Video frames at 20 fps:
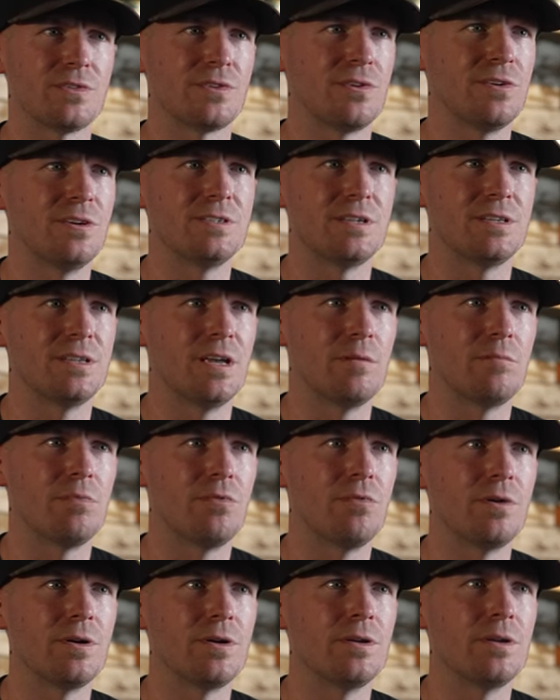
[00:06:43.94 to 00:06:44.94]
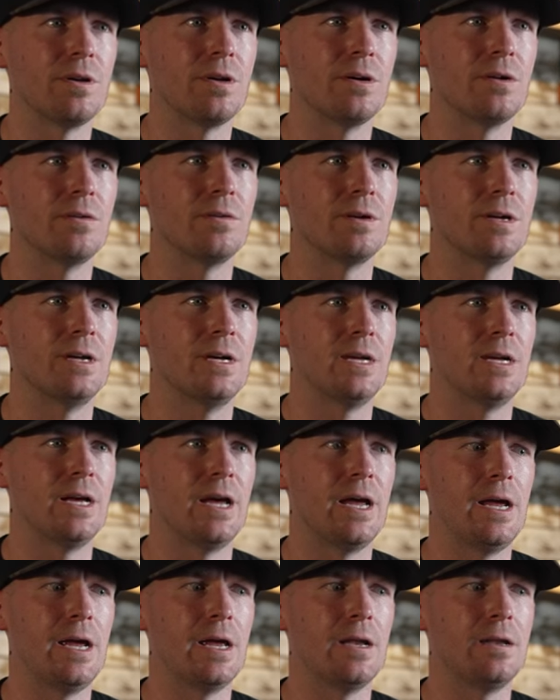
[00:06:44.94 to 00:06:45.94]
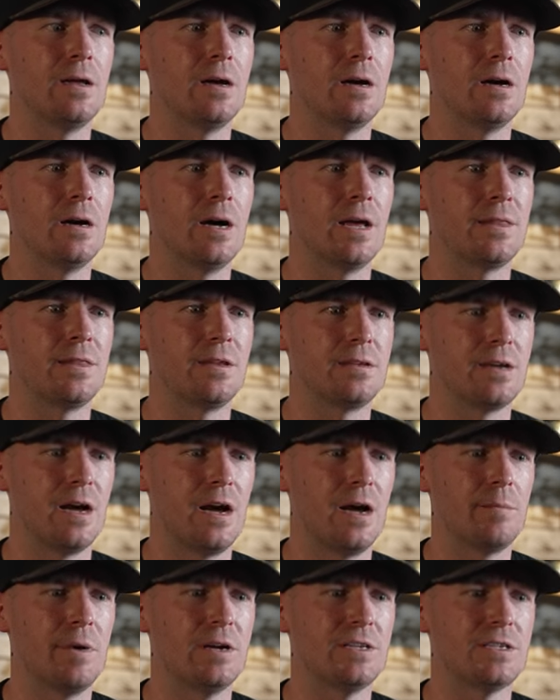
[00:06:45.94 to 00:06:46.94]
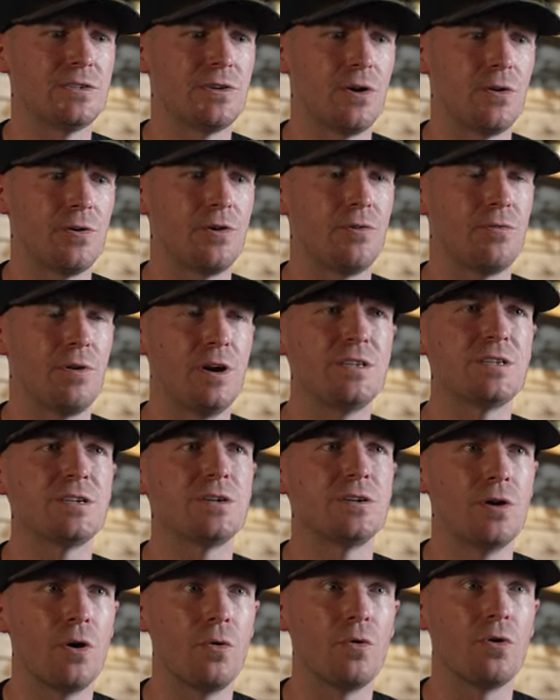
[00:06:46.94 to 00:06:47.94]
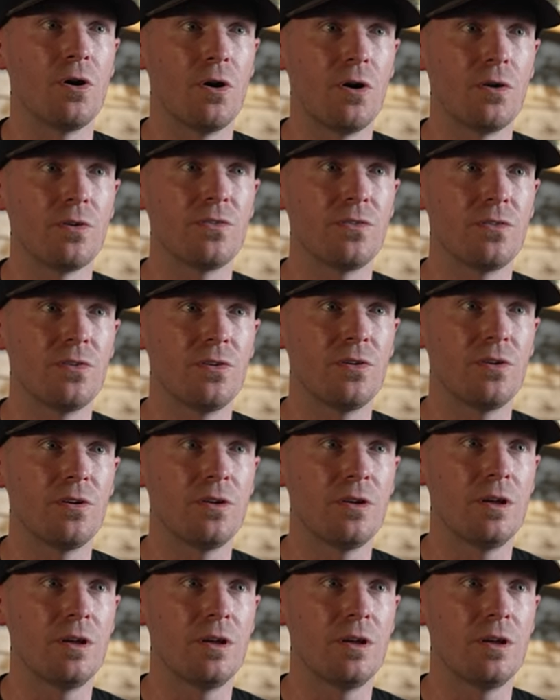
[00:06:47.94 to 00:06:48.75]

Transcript: screens at that point, And at the time, I started racing go-karts,